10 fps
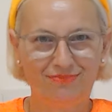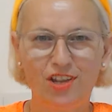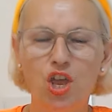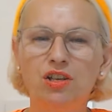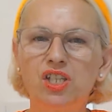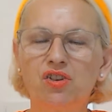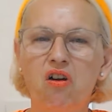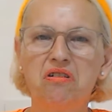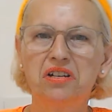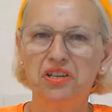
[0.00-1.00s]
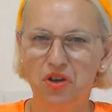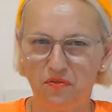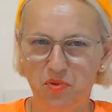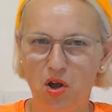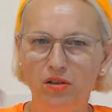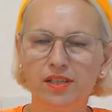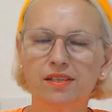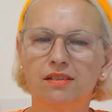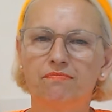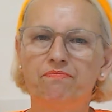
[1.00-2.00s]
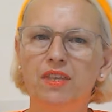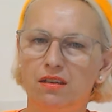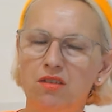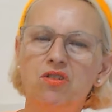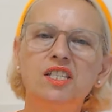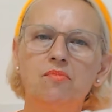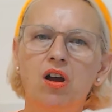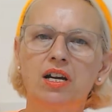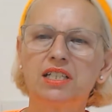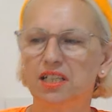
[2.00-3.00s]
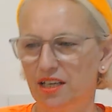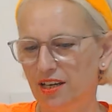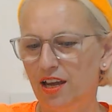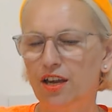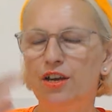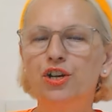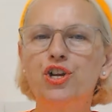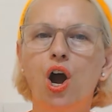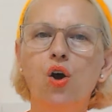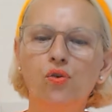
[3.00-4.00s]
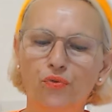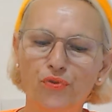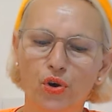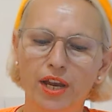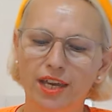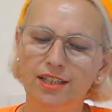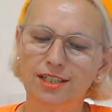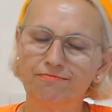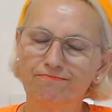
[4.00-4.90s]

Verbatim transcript: You're strong, you have balls, you're smart, go for it.